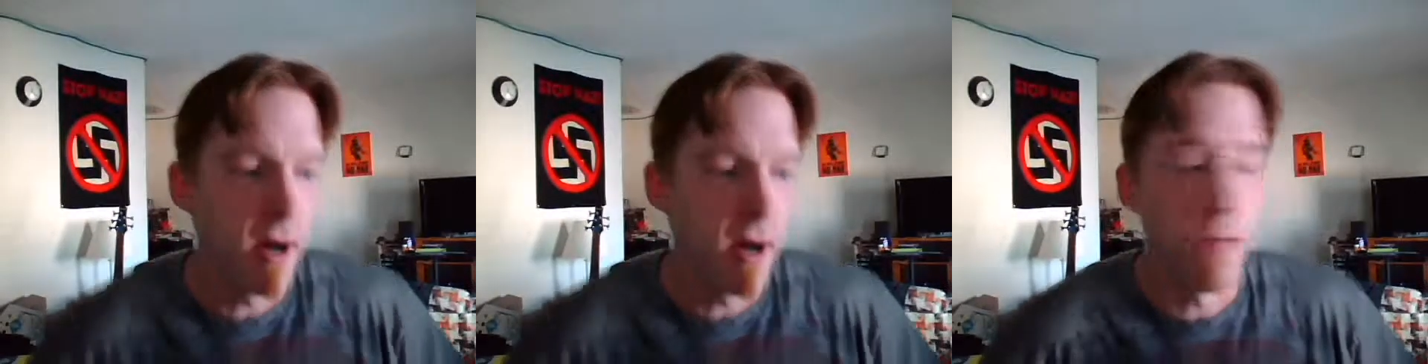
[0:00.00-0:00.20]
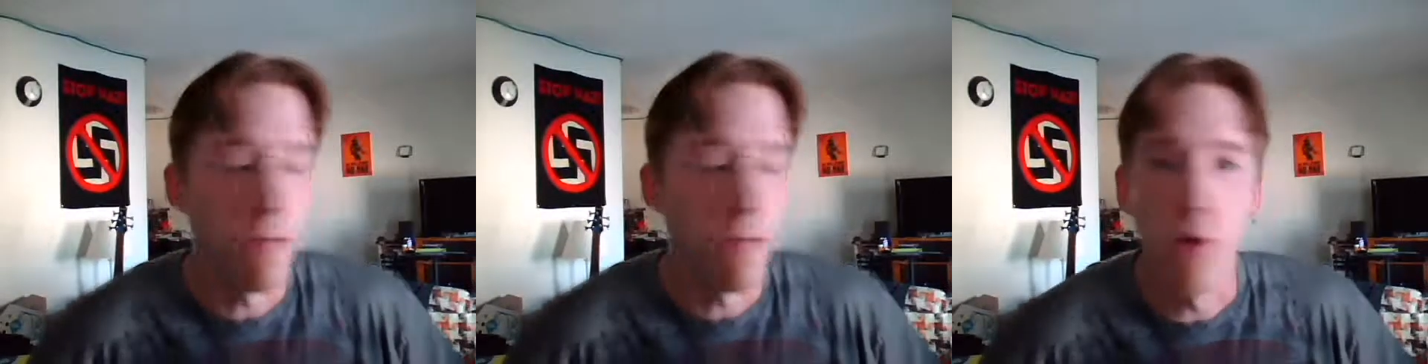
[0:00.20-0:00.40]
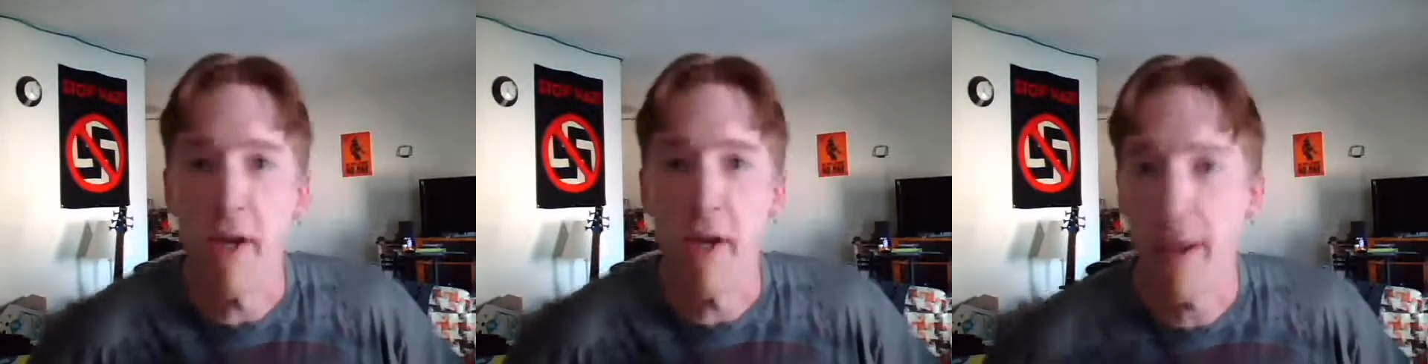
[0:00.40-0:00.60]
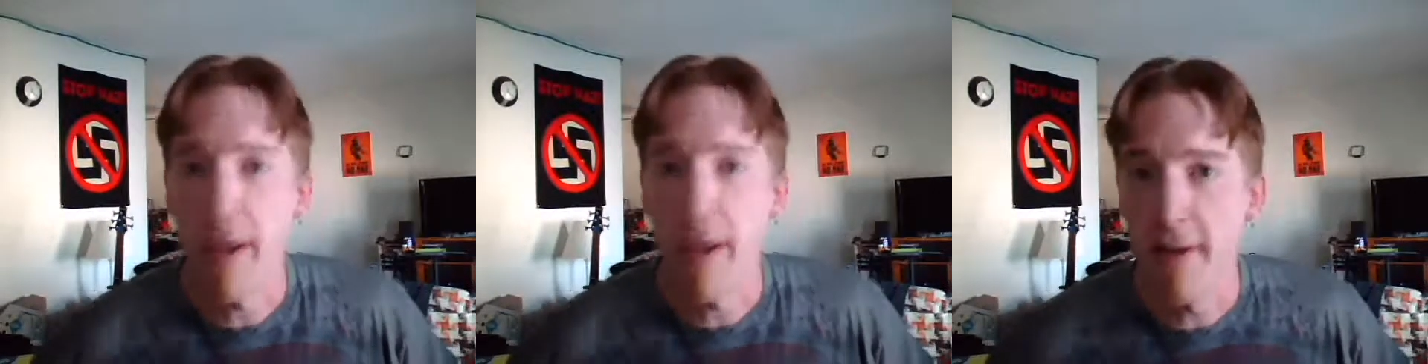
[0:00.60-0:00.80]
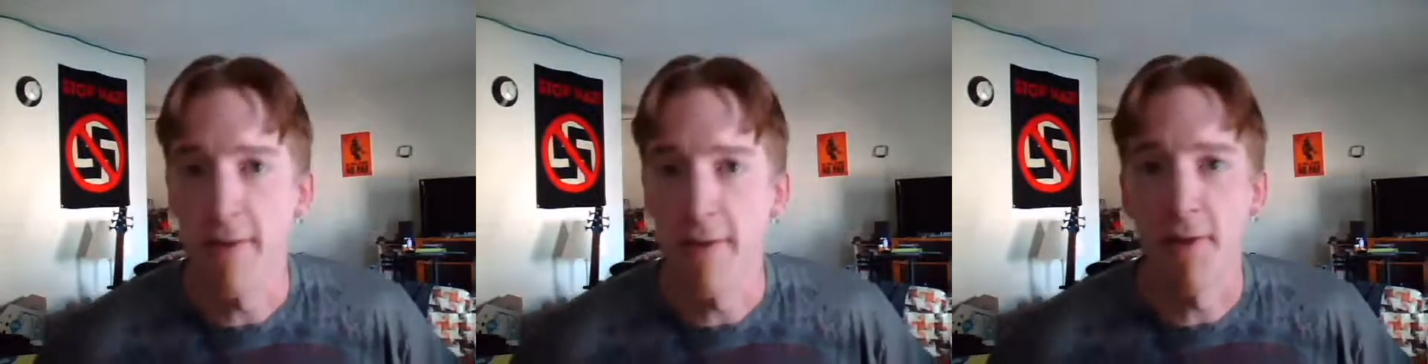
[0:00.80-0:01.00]

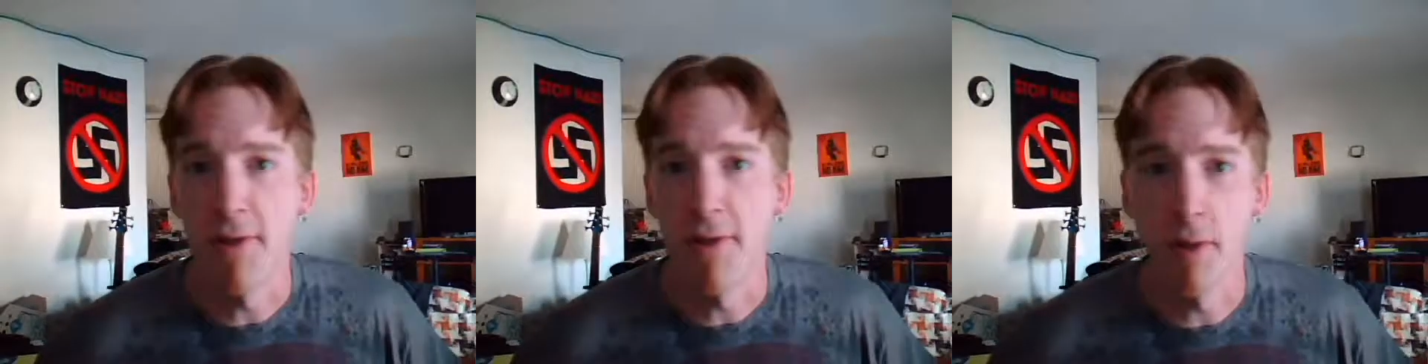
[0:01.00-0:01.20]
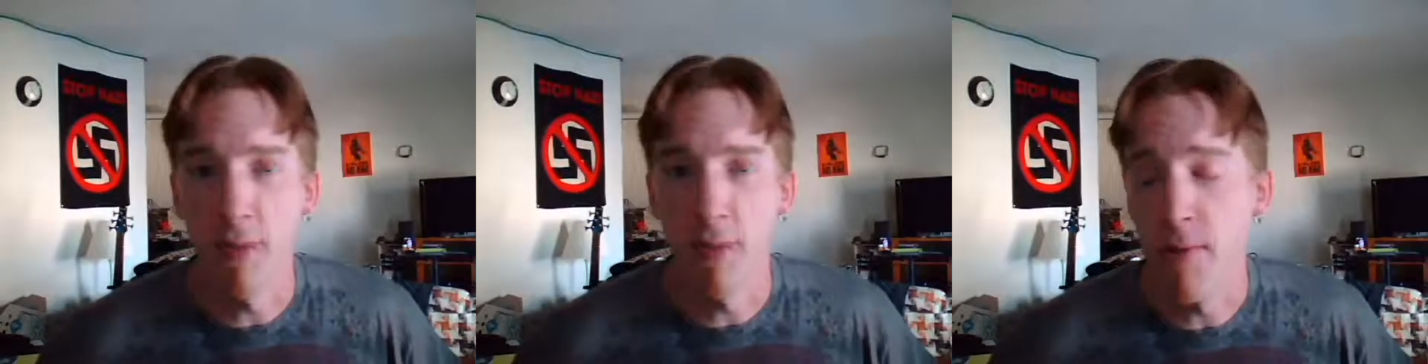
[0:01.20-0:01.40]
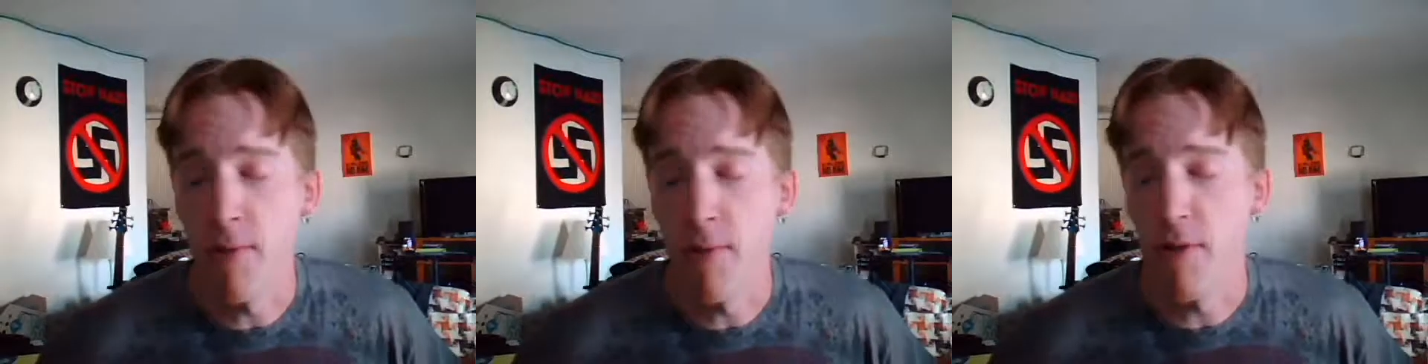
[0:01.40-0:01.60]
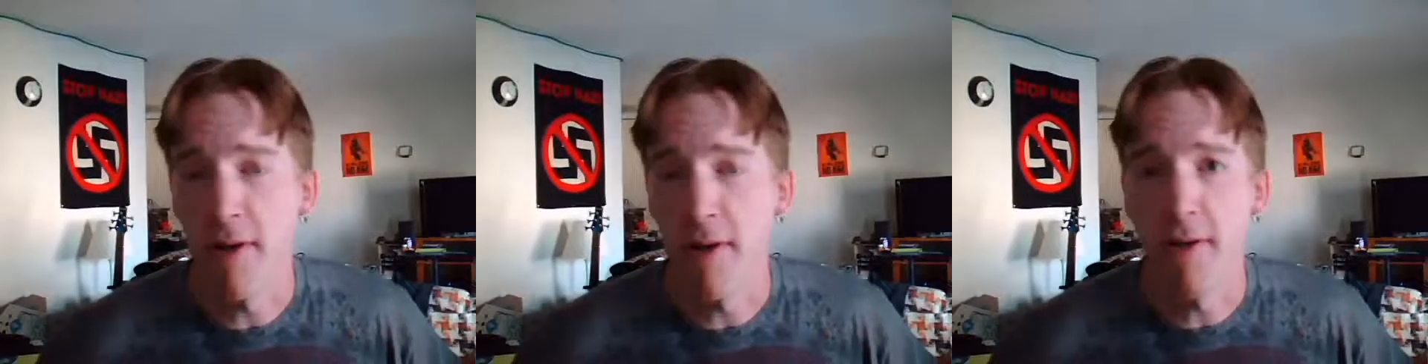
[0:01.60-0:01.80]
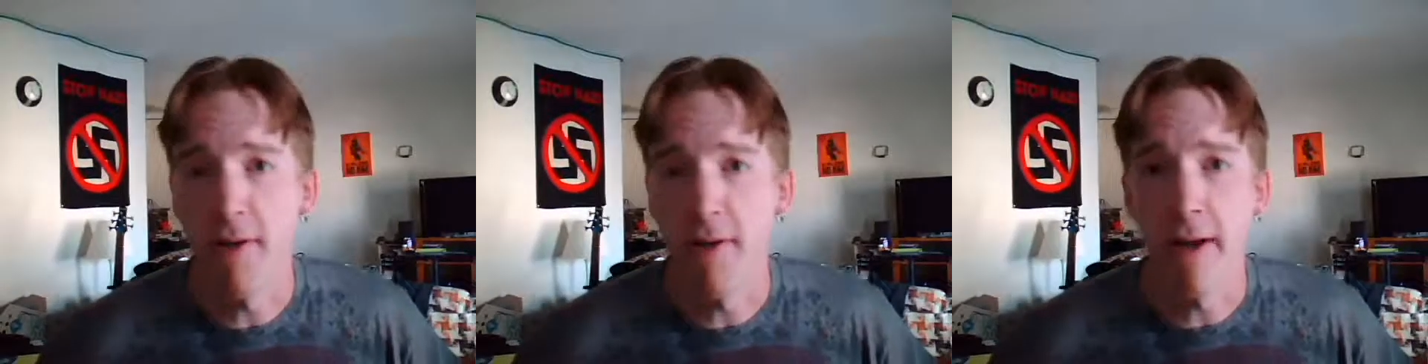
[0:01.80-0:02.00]
upbringing, and some people
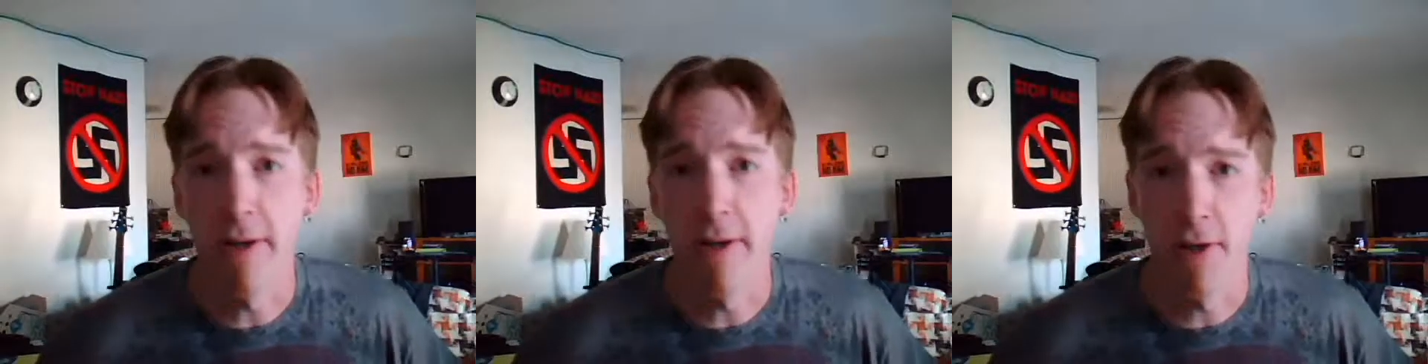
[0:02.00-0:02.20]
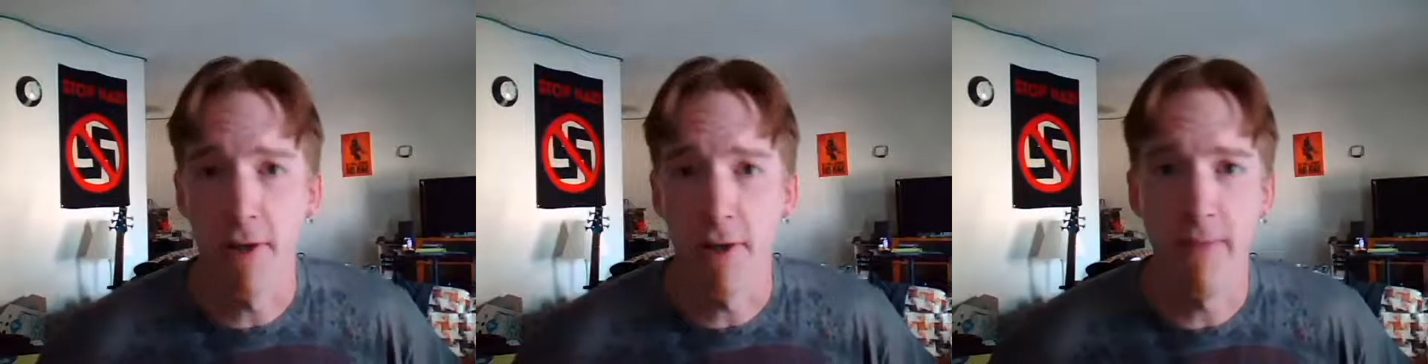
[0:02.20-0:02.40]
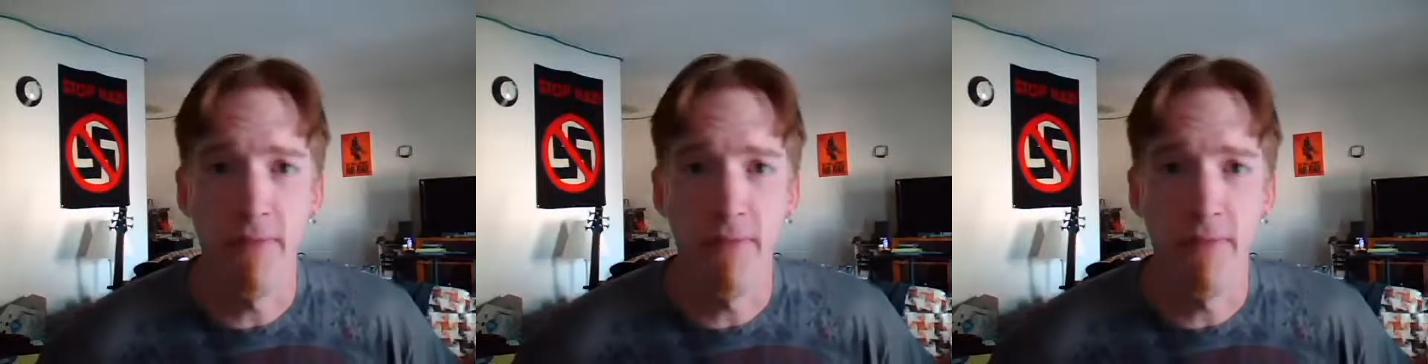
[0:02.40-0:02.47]
theorize uh,